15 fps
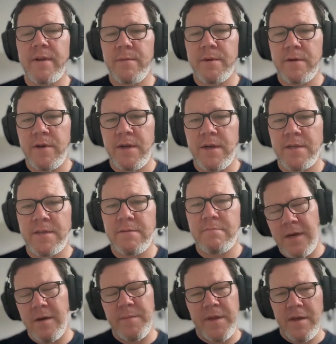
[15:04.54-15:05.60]
come across,
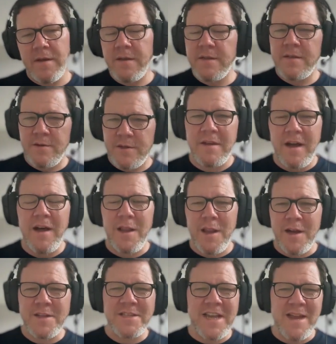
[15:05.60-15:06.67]
I'll be honest, there's a
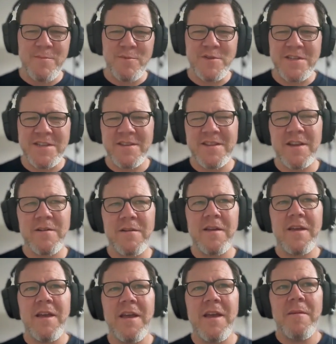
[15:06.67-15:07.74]
lot of scammers out there,
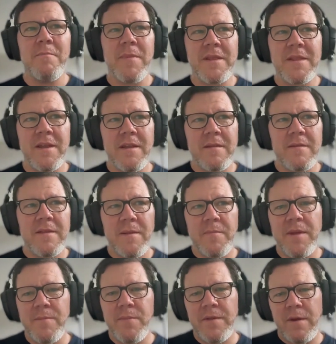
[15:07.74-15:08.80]
but the
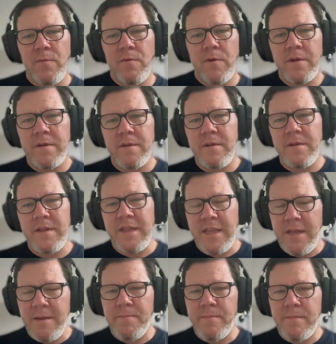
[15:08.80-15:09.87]
people that work
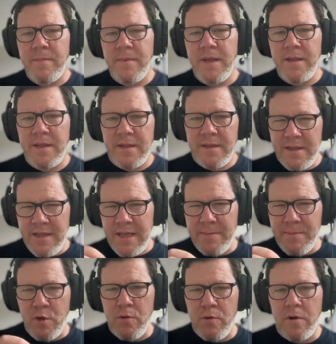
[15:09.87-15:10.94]
deep in the deep
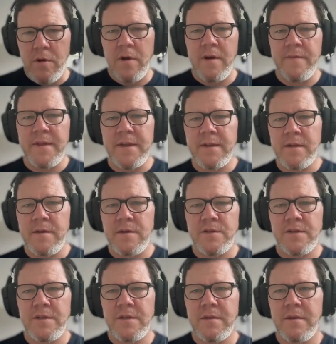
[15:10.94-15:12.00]
core of the
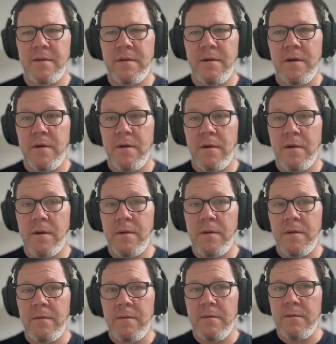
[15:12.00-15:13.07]
technology are
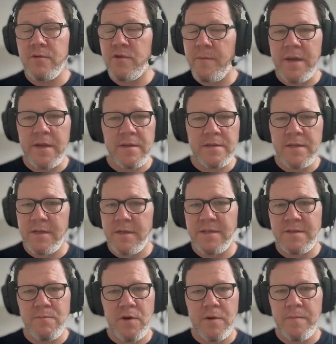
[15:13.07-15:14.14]
tremendously
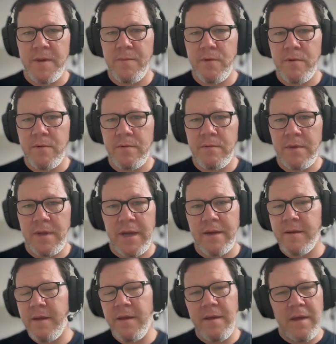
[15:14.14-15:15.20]
smart people. Like
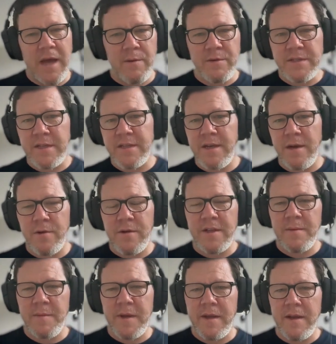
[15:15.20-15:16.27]
I was in telco at
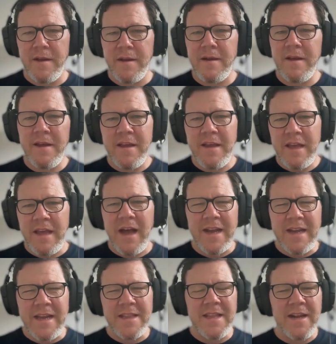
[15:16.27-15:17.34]
the beginning. I
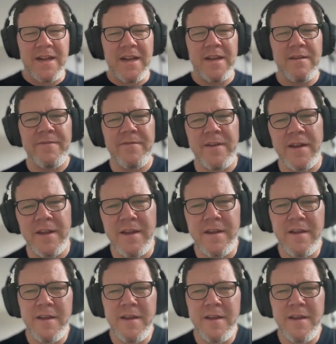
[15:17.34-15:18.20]
get that kind of feeling